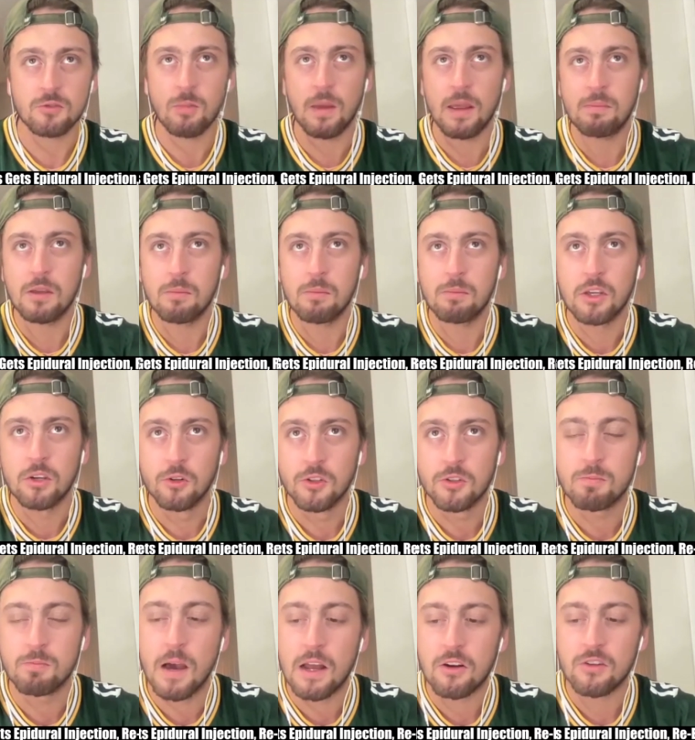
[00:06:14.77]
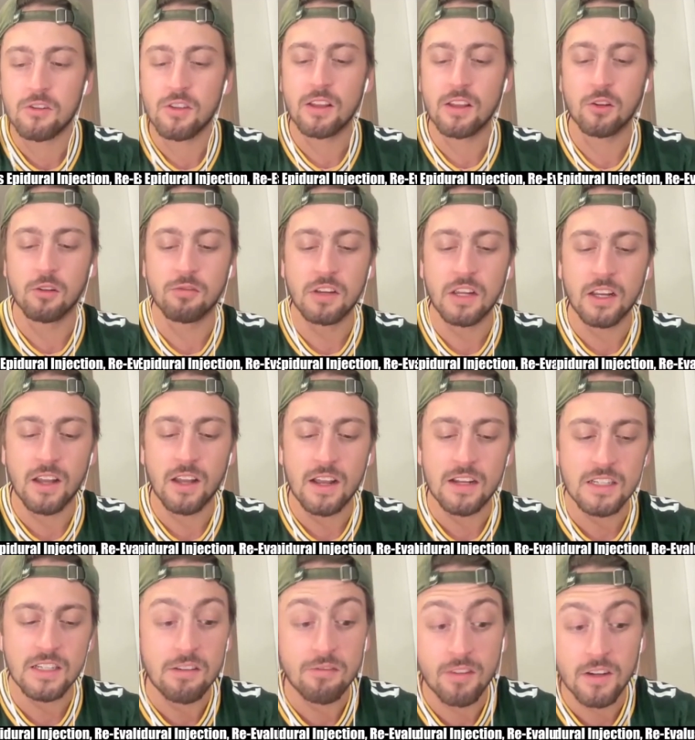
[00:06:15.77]
Maybe Beal is better than LaVine at
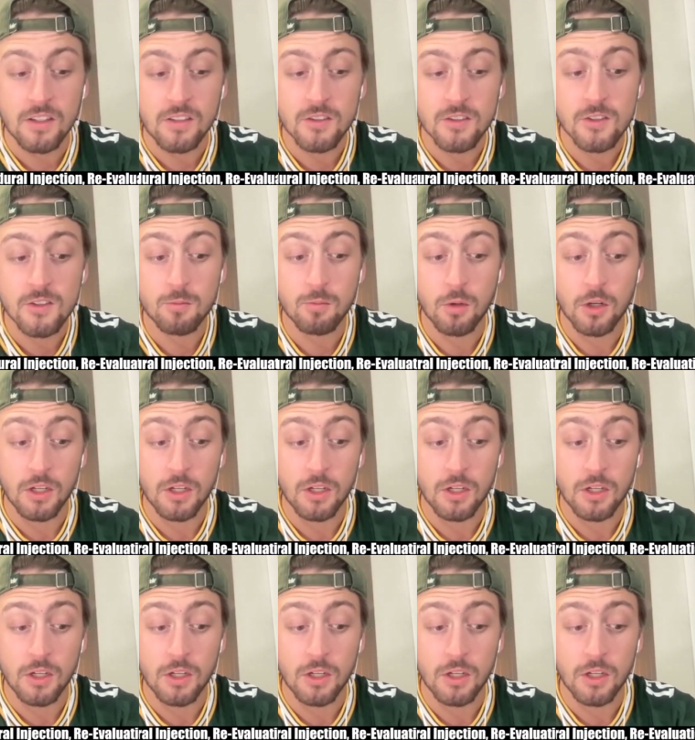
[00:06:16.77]
defense, but